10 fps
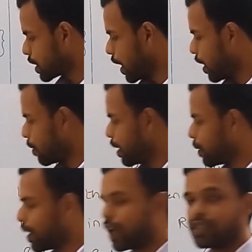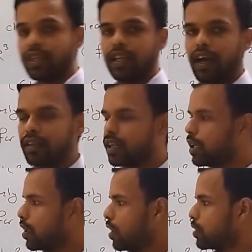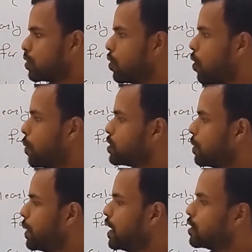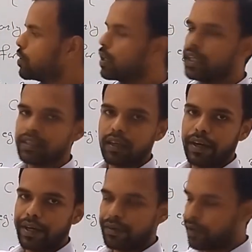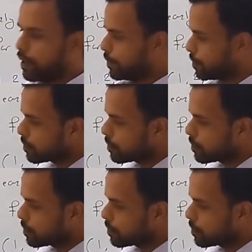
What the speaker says: to scalar multiplication in R3. So option B is discarded. Okay.